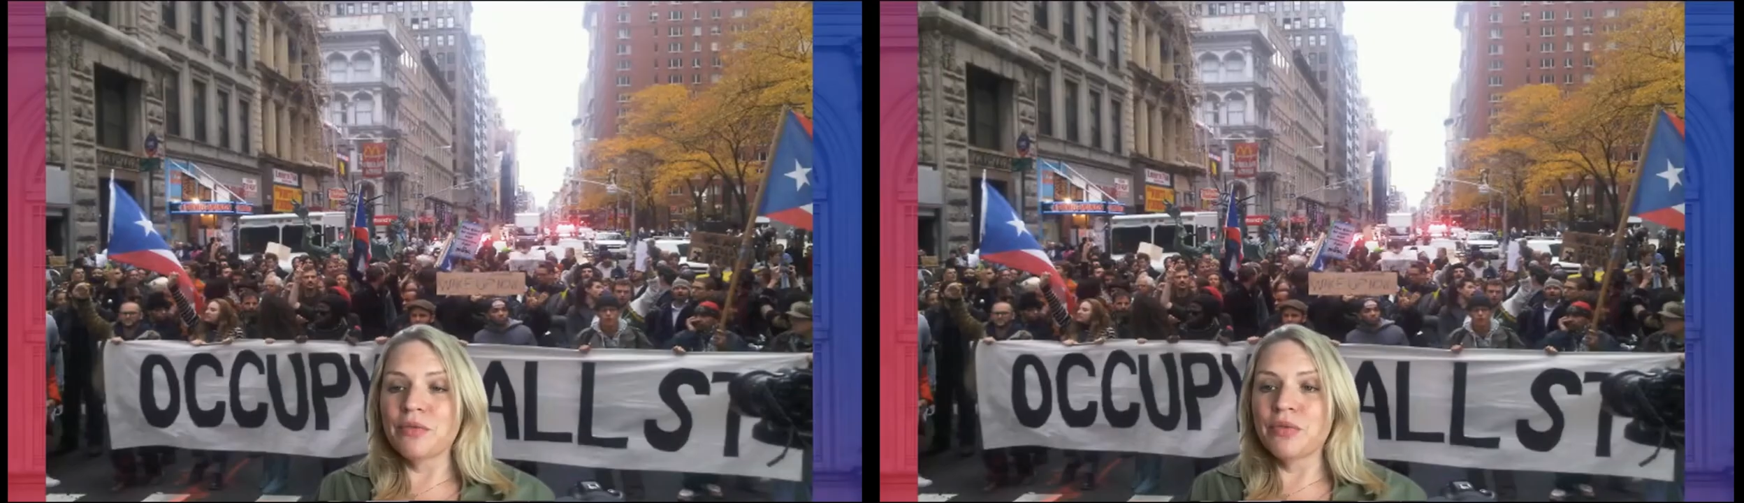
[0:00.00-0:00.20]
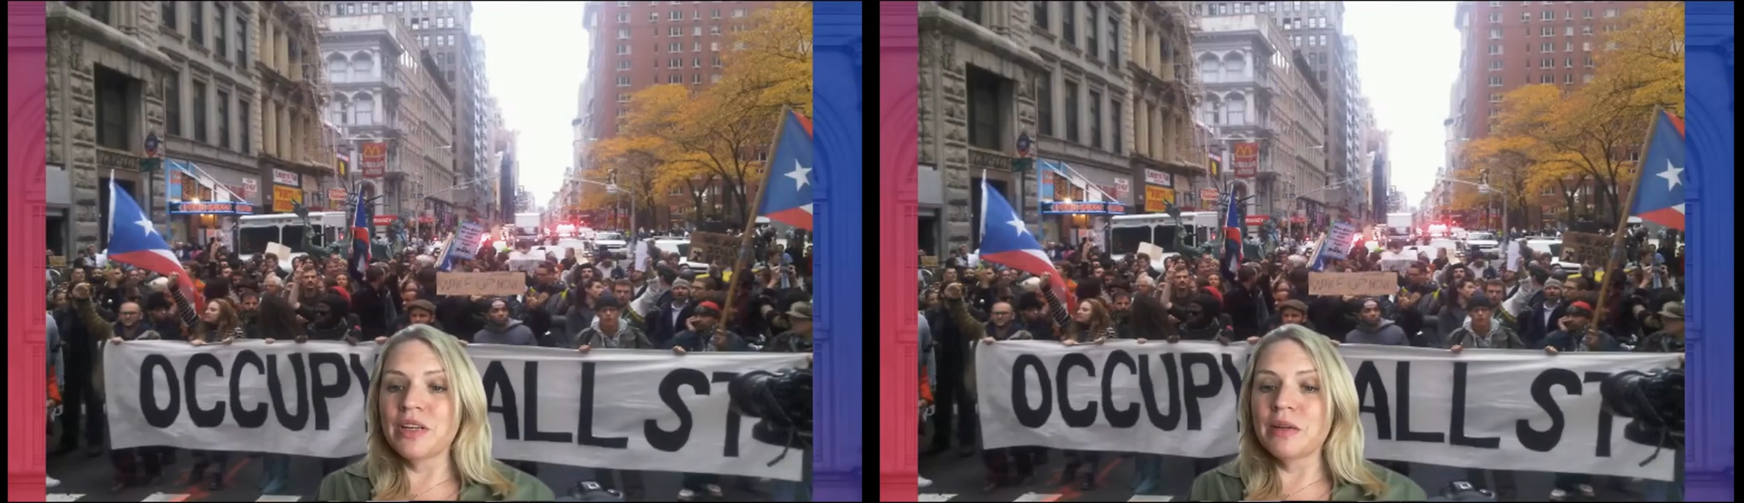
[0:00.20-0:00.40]

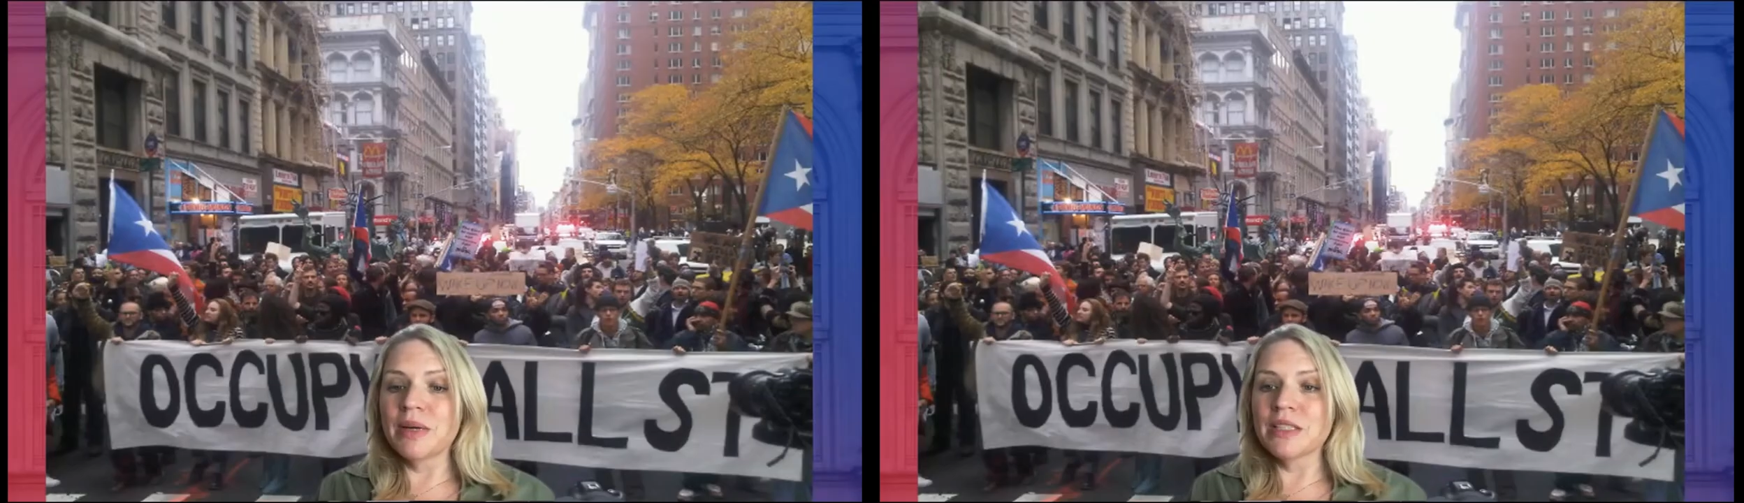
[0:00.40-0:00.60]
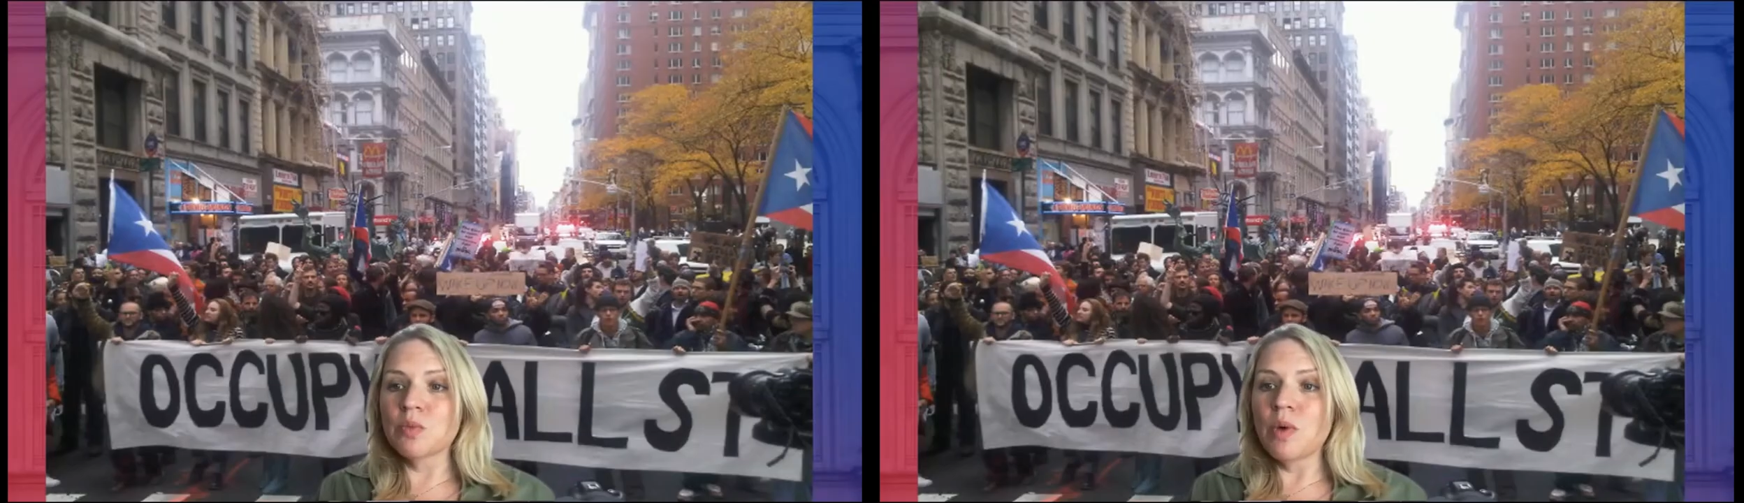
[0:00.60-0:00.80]
freedom
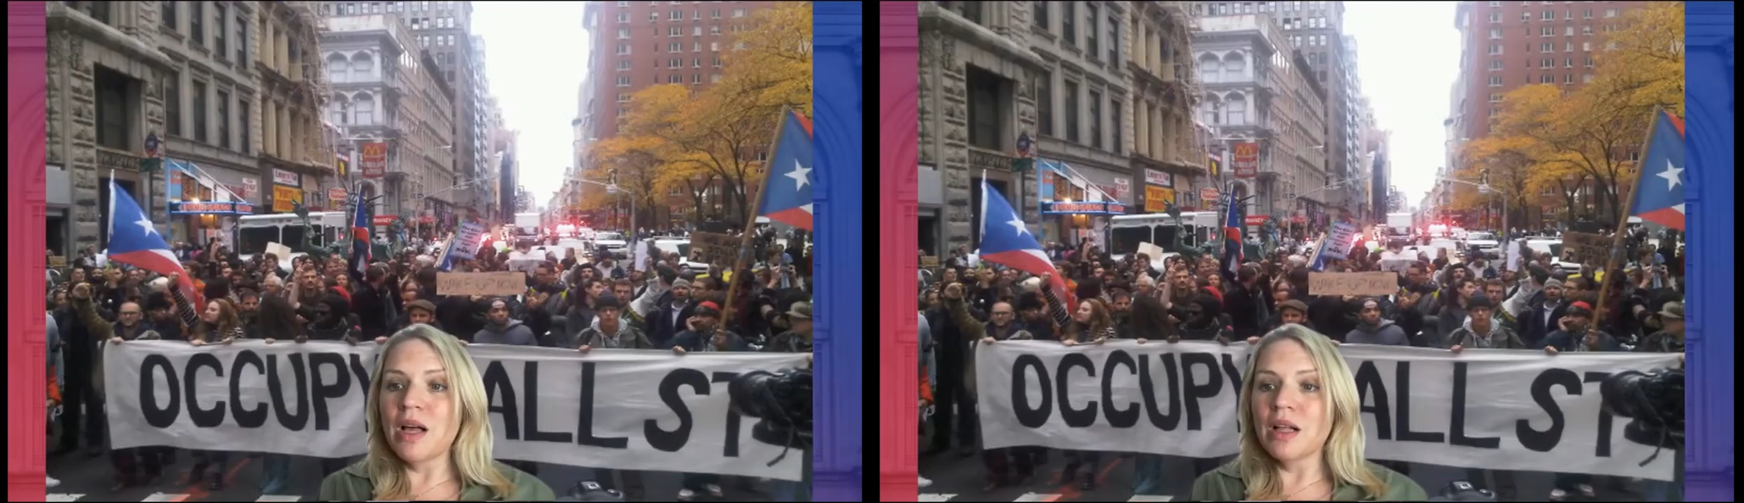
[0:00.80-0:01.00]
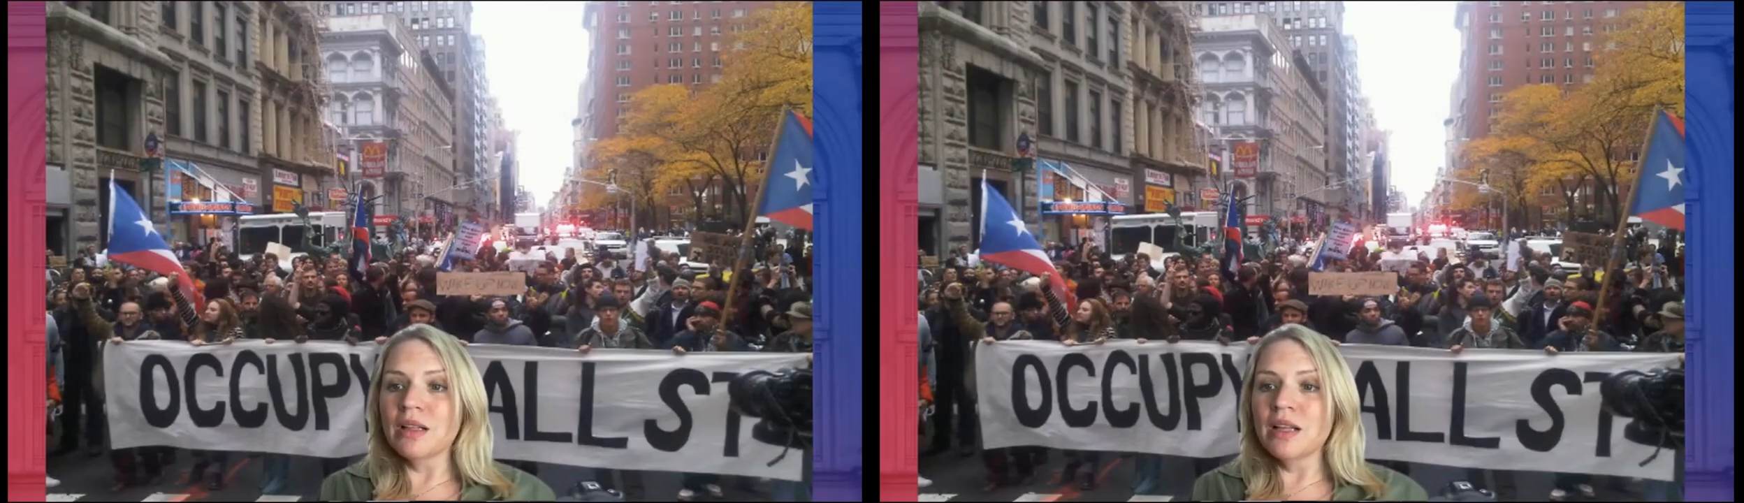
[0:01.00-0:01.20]
as
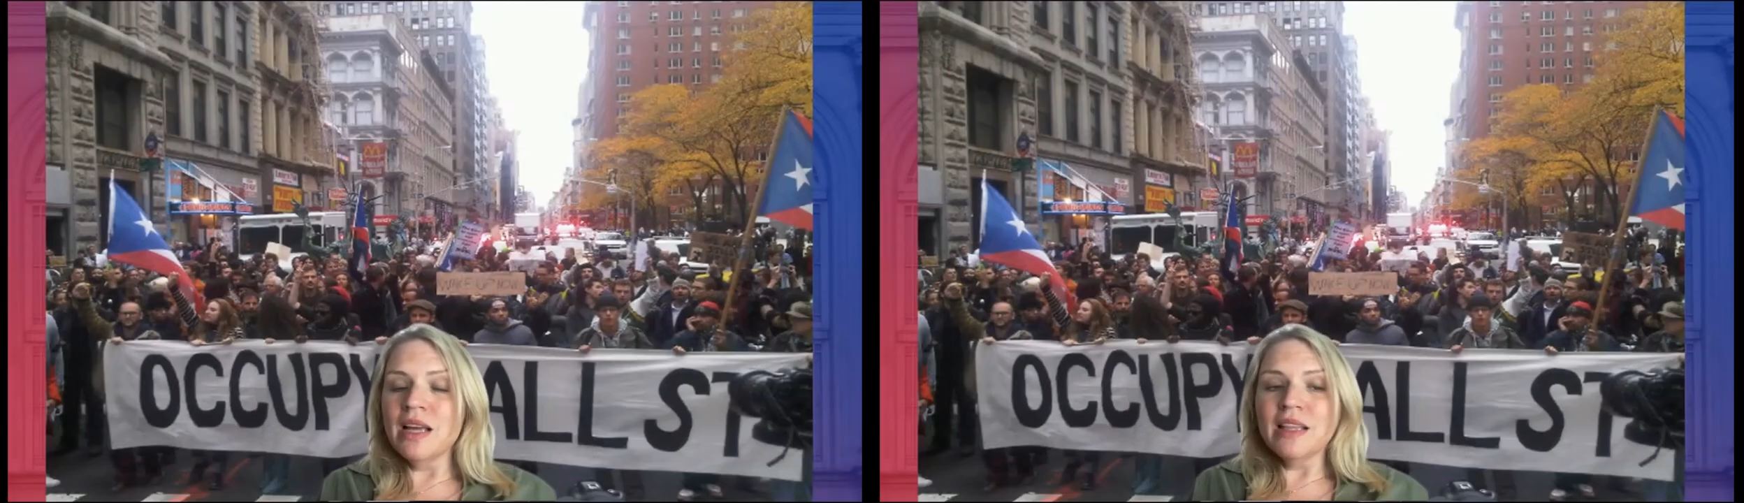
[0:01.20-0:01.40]
well.